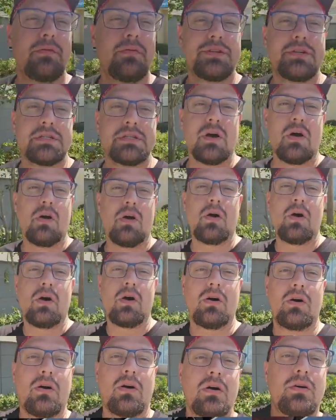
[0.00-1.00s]
which is
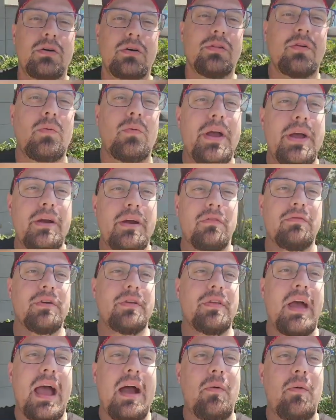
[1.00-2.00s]
all the way over
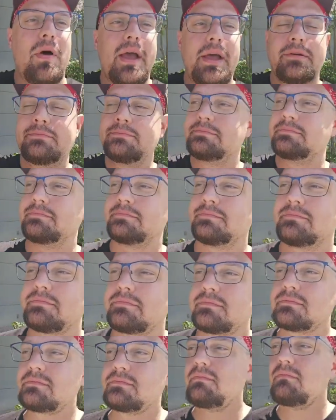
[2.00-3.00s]
that way.
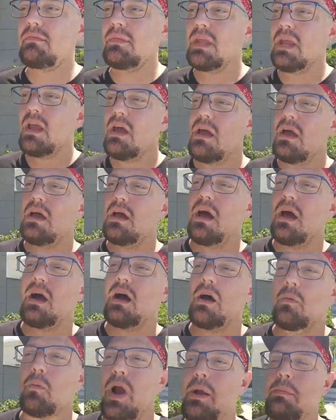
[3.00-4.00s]

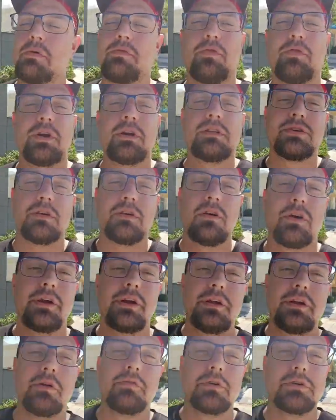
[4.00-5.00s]
Right before you turn onto
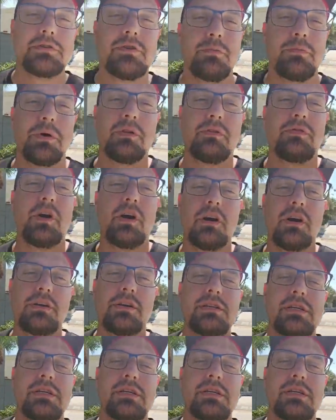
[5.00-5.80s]
Universal Boulevard